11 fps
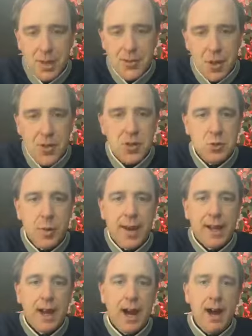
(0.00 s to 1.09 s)
So this
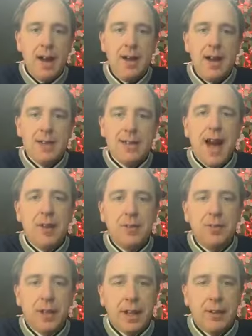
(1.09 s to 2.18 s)
week, uh,
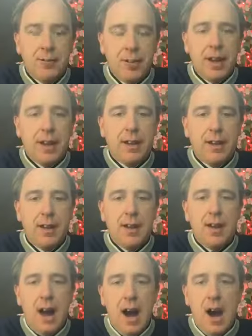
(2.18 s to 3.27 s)
flooding free,
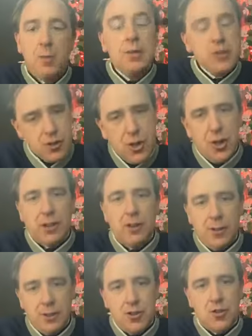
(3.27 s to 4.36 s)
uh, which is good
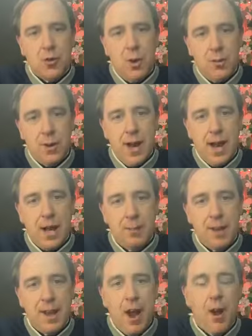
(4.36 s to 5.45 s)
along the shore. We're not going to
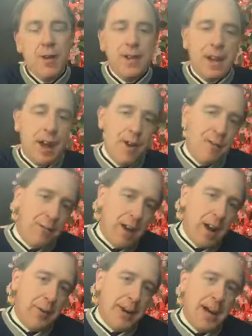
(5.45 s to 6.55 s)
be Arctic air
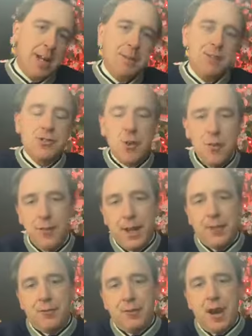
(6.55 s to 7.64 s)
free. We're not going to be
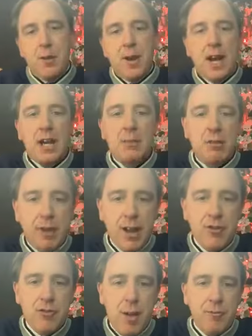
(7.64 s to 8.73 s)
snowflake free. We're not going to be
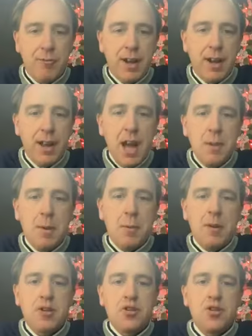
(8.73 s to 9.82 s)
raindrop free, but
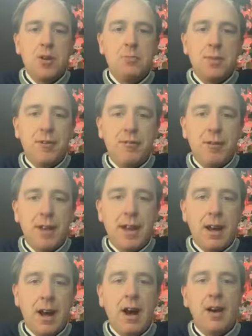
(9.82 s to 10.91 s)
we should be
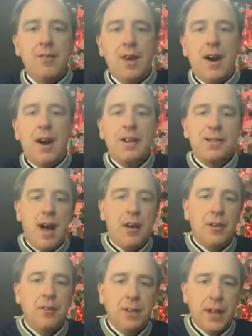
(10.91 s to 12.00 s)
free of uh,
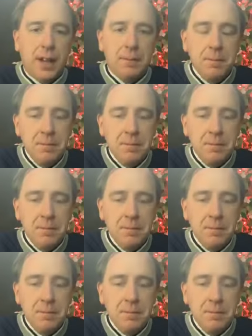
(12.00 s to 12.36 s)
tidal flooding.